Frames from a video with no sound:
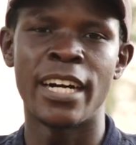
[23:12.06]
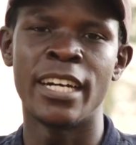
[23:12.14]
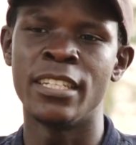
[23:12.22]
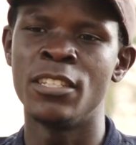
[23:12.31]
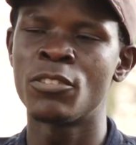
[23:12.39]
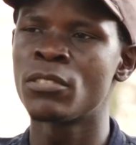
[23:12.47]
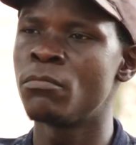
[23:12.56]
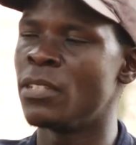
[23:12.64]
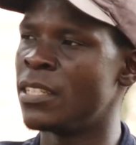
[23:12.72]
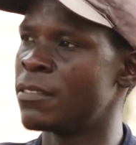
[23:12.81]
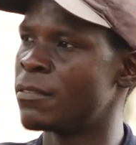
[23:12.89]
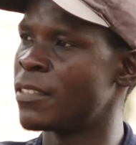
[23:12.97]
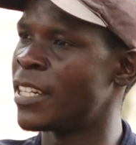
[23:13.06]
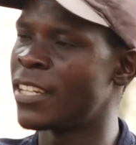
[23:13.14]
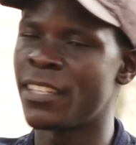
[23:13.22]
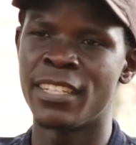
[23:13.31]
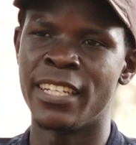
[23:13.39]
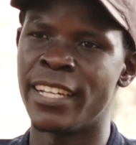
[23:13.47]
I don't believe
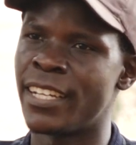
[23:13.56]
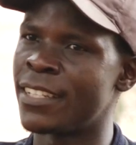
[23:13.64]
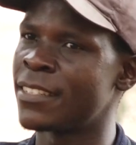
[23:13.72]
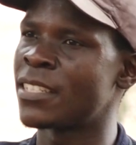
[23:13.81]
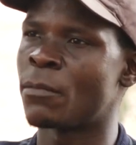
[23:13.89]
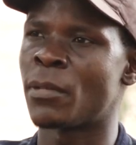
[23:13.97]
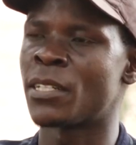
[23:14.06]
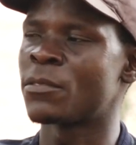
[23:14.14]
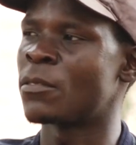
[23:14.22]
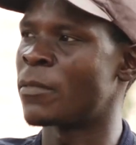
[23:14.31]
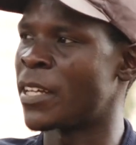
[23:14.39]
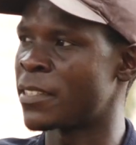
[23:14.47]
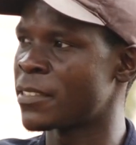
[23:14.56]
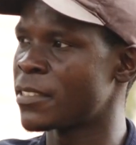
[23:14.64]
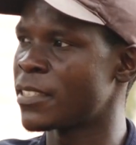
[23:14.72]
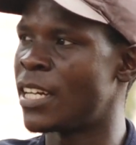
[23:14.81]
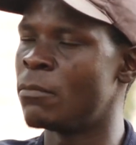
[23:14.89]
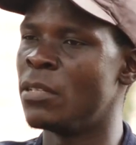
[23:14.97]
anything else apart from that.
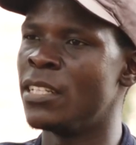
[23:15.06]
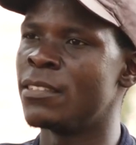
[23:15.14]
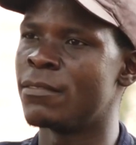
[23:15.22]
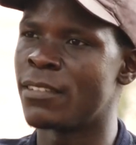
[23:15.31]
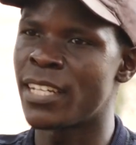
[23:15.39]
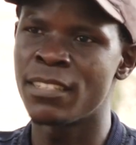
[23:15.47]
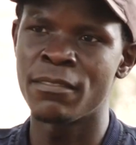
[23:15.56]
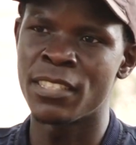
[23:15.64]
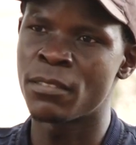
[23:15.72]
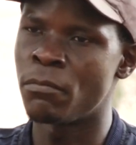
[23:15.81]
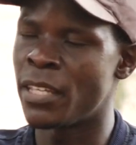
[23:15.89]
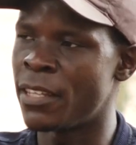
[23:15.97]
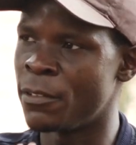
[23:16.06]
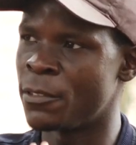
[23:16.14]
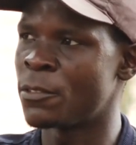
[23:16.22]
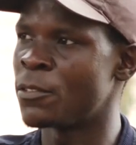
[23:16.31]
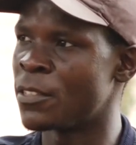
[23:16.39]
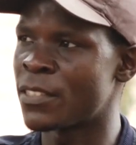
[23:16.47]
I believe life is better
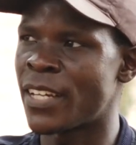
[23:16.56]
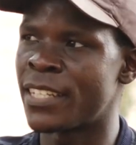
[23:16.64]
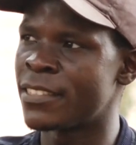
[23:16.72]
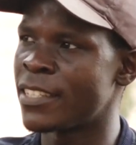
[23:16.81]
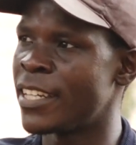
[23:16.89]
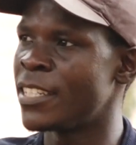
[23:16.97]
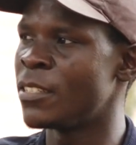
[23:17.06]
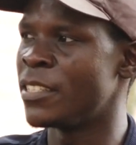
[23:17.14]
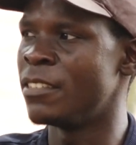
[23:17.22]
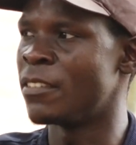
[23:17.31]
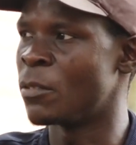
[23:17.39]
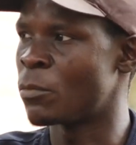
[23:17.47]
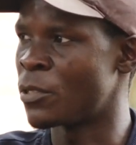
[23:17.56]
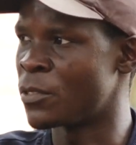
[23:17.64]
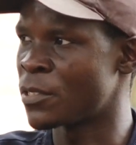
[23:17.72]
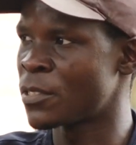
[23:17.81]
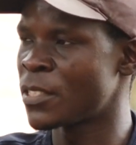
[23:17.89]
with trees at any given point,